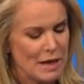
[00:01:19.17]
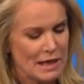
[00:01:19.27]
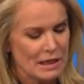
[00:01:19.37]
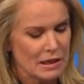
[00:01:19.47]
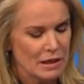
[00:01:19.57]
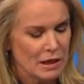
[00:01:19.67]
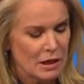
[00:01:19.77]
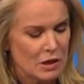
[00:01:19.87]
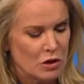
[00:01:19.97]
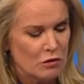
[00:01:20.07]
Back in
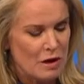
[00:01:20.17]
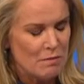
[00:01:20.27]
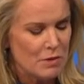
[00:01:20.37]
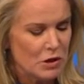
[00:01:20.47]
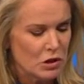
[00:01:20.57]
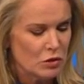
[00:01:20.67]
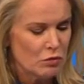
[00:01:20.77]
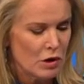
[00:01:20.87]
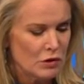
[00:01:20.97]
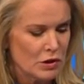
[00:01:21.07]
November, you
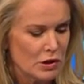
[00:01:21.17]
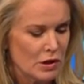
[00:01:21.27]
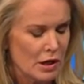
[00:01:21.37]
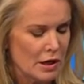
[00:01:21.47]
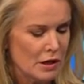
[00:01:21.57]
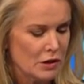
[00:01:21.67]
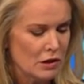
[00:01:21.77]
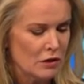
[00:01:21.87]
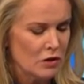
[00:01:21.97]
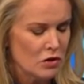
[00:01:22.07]
wrote an, an,
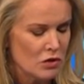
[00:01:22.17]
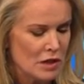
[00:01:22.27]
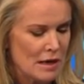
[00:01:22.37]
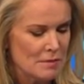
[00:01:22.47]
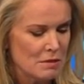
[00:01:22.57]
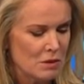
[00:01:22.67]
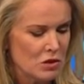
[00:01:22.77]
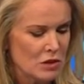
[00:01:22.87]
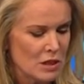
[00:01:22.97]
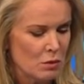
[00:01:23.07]
article in the New York Times in
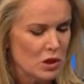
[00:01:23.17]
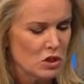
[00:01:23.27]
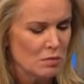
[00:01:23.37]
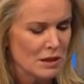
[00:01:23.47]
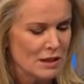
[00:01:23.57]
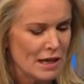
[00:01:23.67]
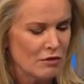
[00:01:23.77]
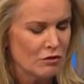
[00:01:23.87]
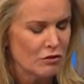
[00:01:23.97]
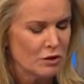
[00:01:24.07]
which you said we should be
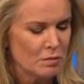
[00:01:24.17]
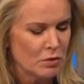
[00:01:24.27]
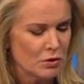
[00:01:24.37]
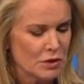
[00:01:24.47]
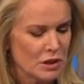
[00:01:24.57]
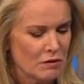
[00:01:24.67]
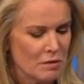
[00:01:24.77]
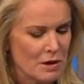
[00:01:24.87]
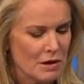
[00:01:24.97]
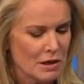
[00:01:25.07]
thankful for the paucity of
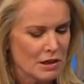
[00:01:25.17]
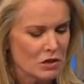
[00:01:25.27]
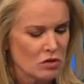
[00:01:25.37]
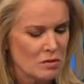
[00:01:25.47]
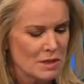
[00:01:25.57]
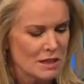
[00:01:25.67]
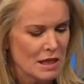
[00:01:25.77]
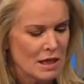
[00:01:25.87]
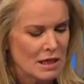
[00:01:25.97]
American extremists